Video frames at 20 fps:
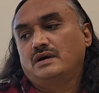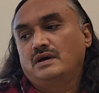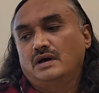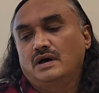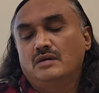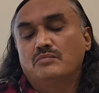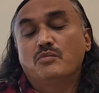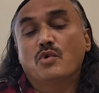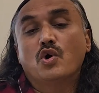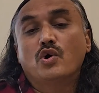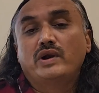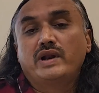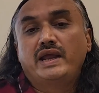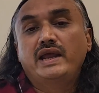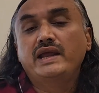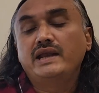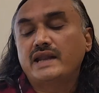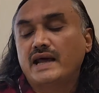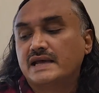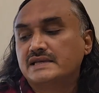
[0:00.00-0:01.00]
more
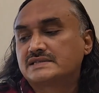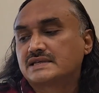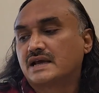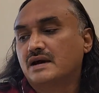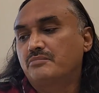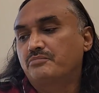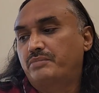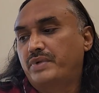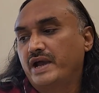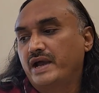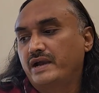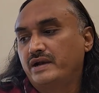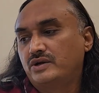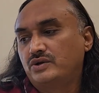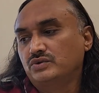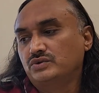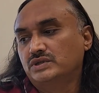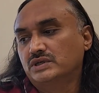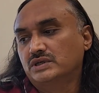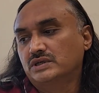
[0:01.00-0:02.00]
heat as compared
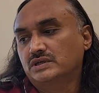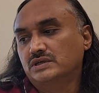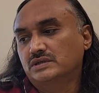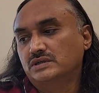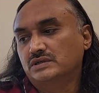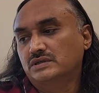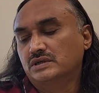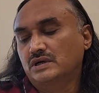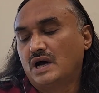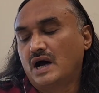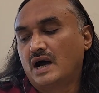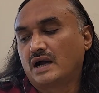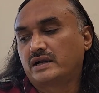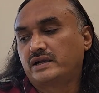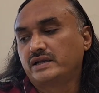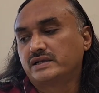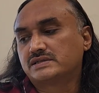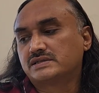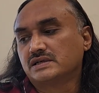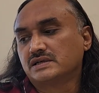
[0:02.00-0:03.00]
to the
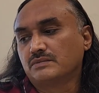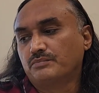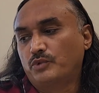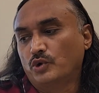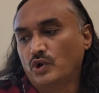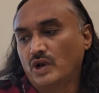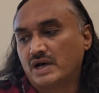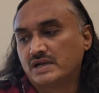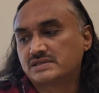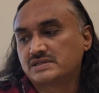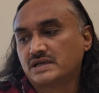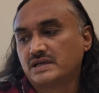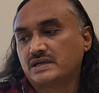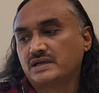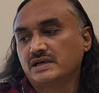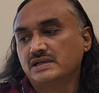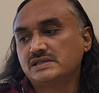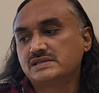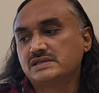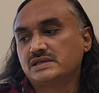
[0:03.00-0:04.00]
Arctic polar
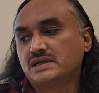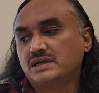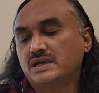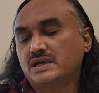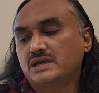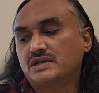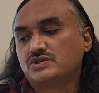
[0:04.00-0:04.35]
circles.